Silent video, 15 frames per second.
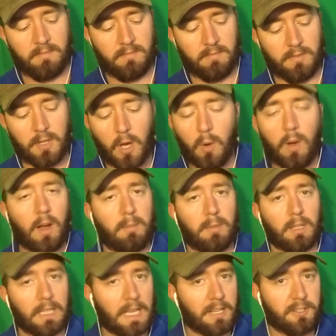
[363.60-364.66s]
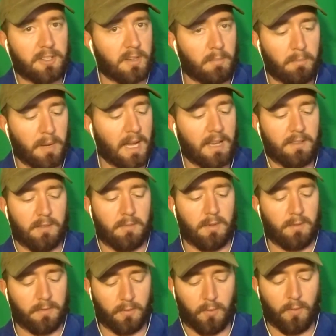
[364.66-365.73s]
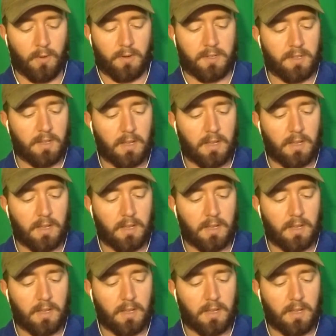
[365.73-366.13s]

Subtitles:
no obligation to buy them, of course.